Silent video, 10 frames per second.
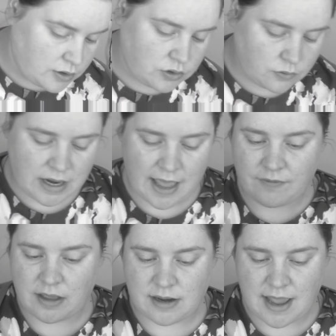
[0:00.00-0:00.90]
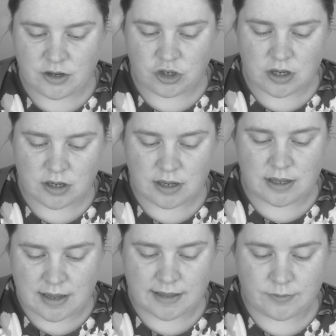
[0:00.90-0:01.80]
Do we like foundation?
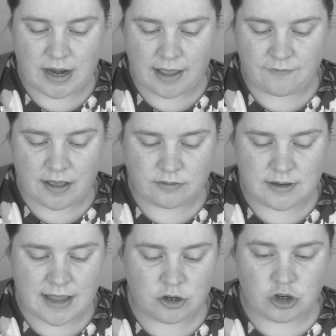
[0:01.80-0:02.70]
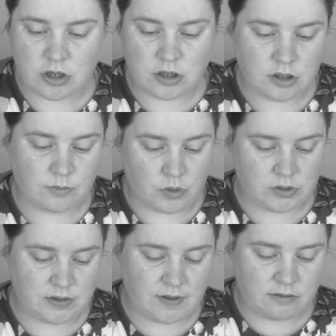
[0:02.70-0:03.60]
Yes, we like foundation. Put
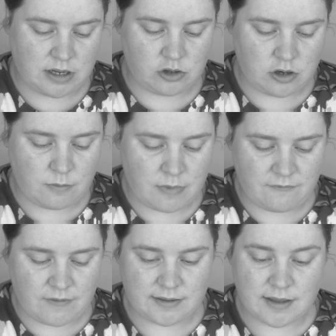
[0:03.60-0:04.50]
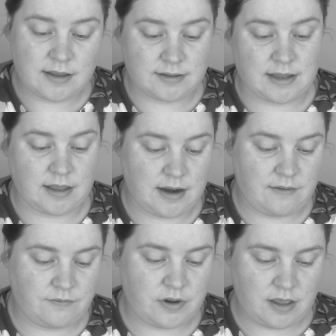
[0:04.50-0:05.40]
the foundation on my face, sinking
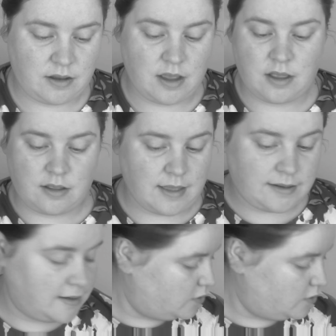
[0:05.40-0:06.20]
everything that I